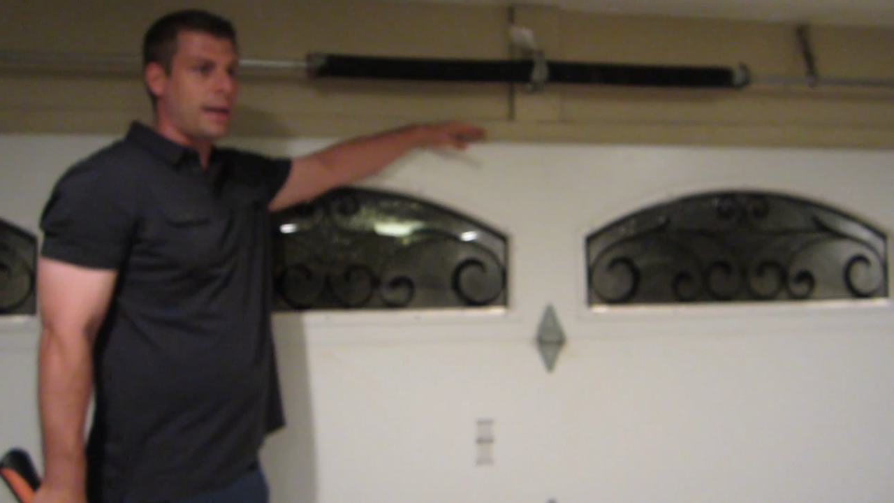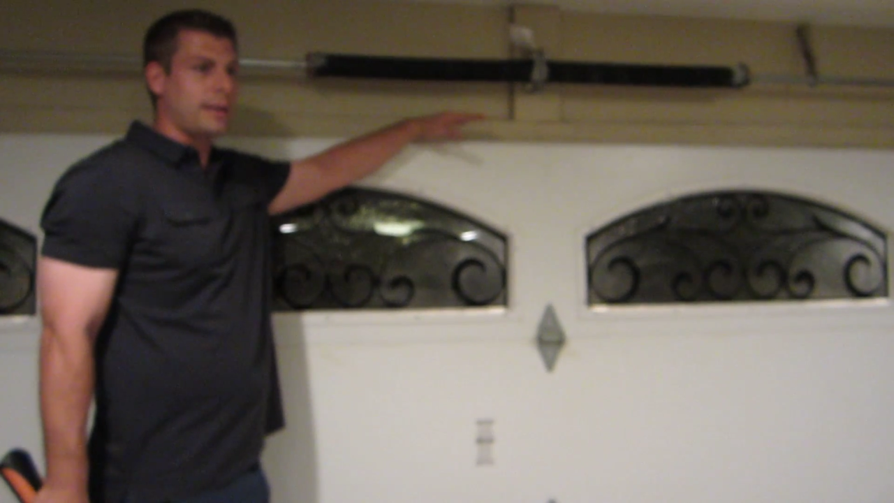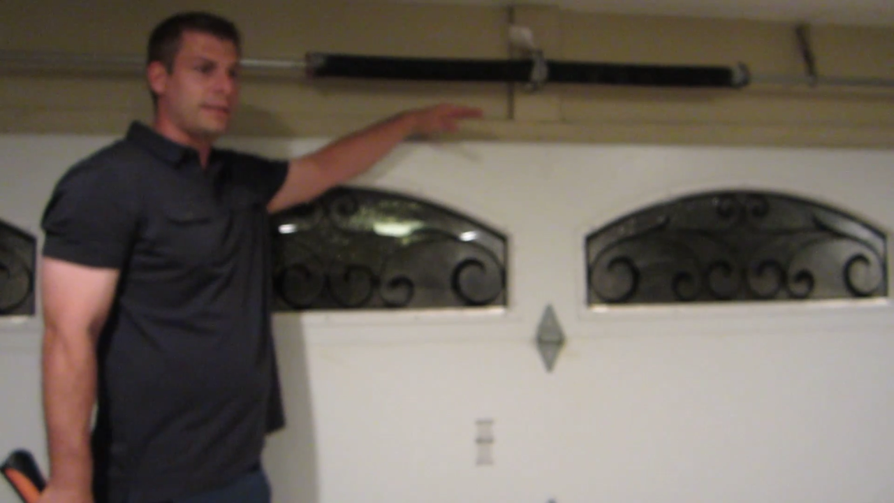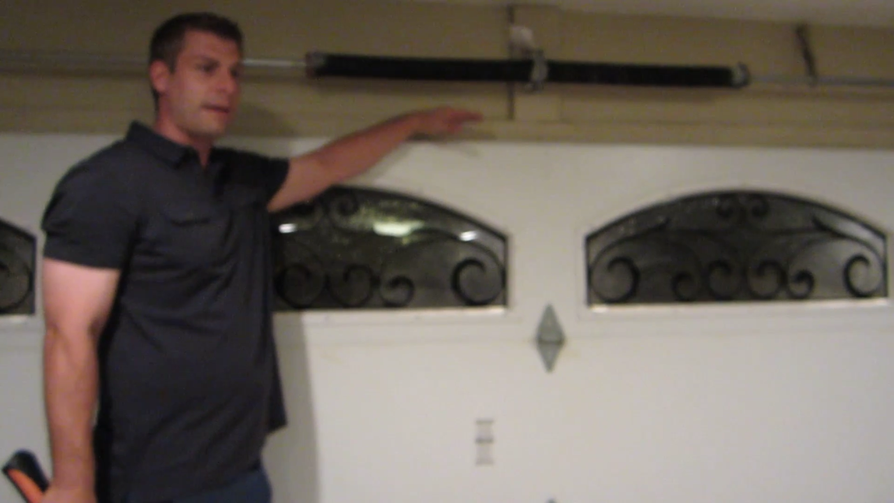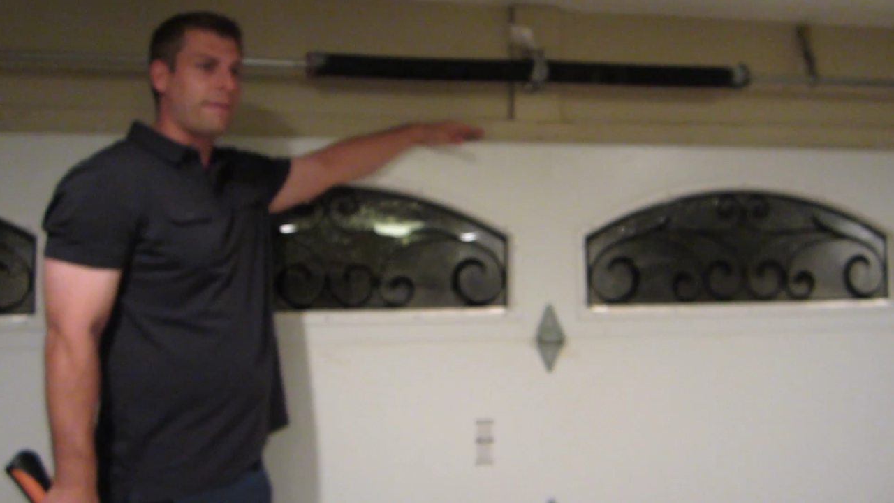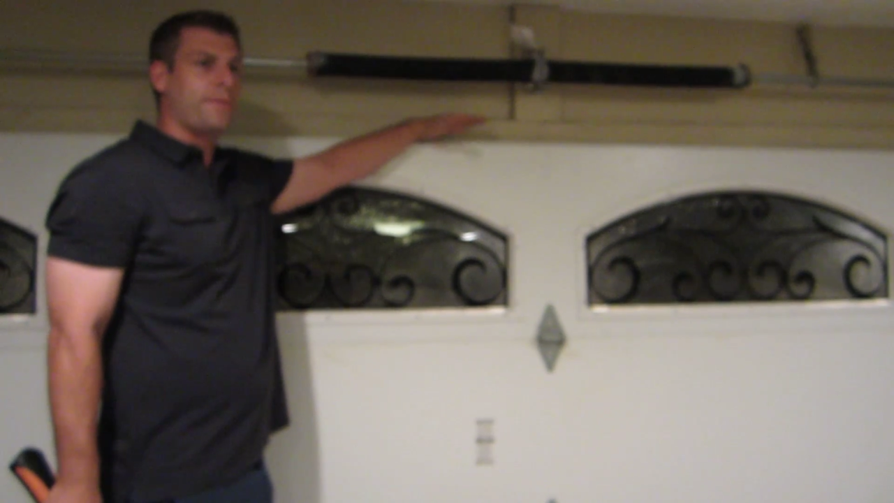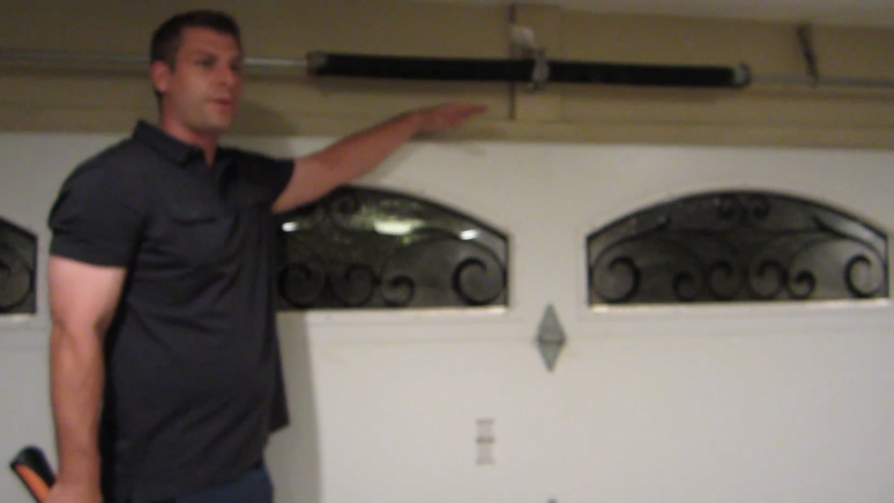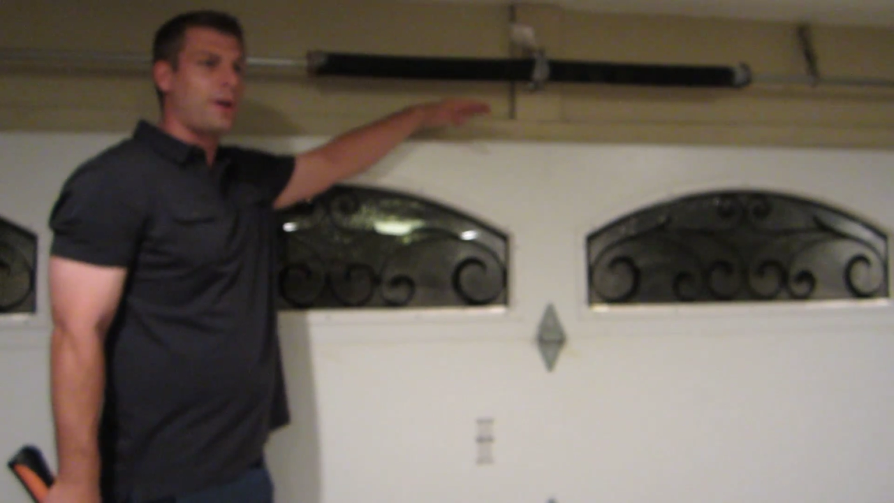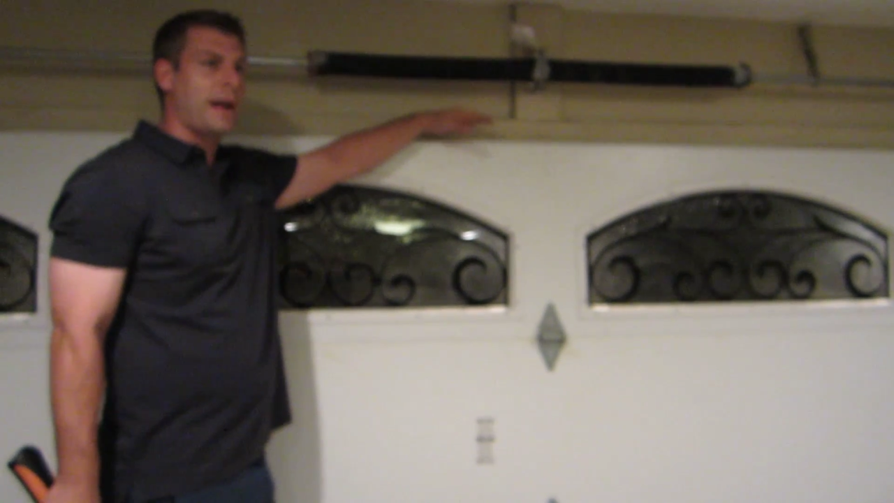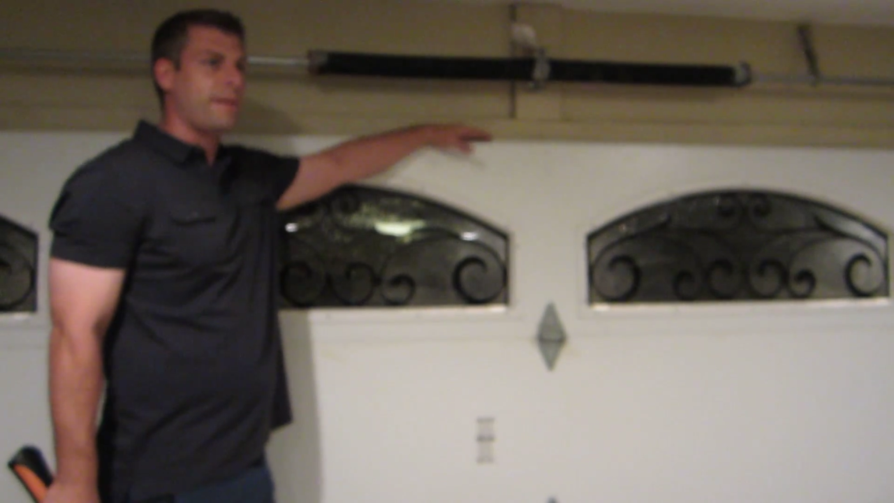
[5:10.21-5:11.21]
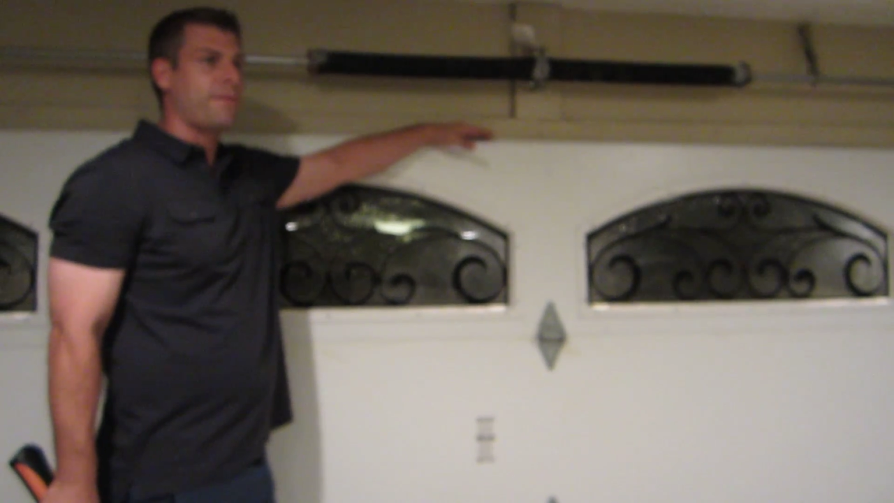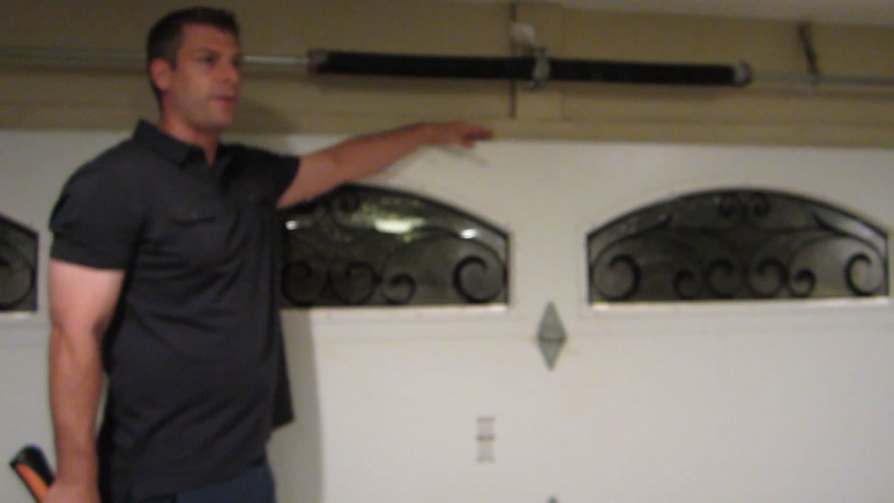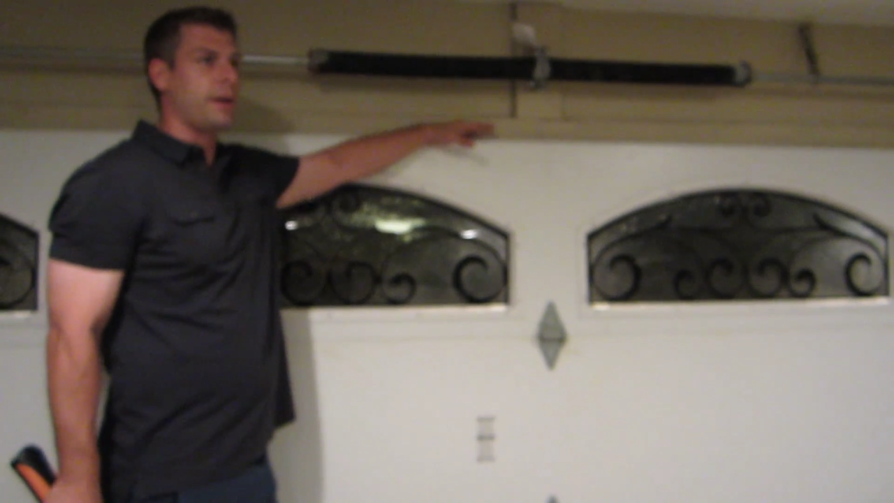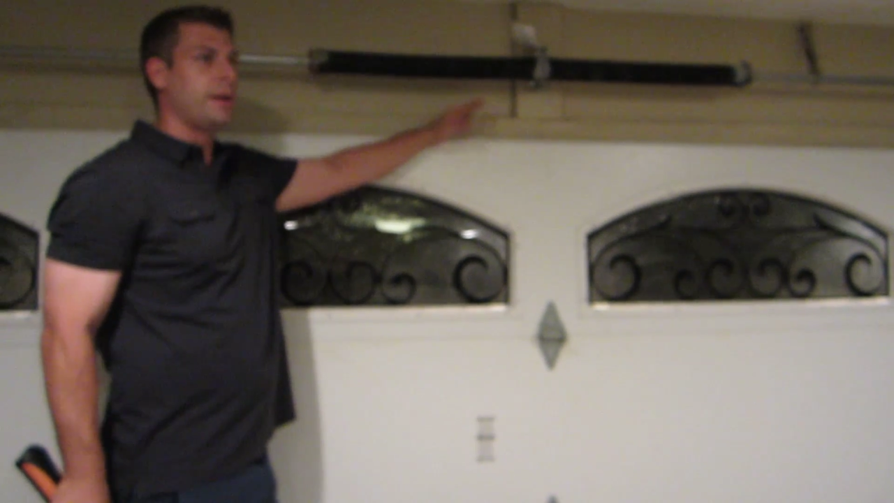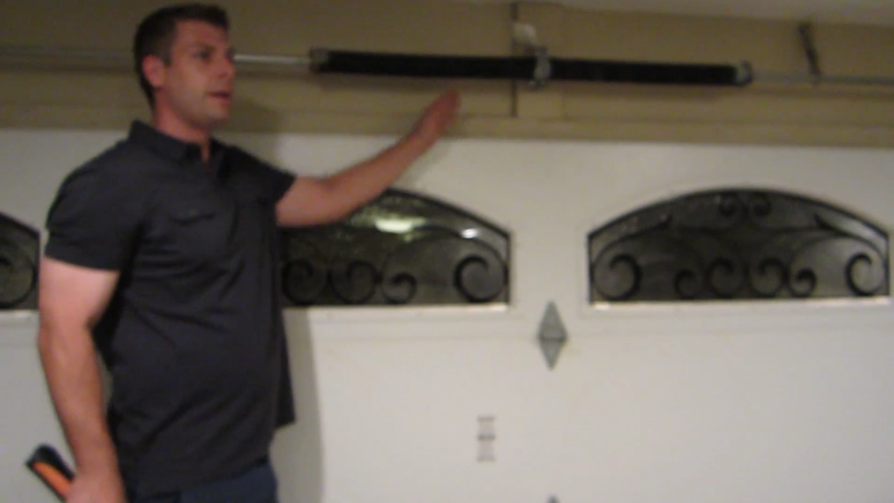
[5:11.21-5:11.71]
on a 7 foot or 8
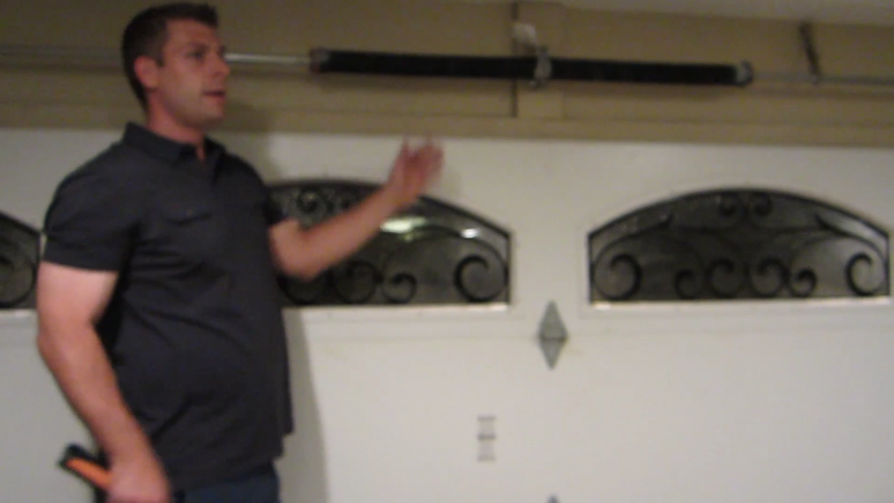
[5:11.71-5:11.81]
foot.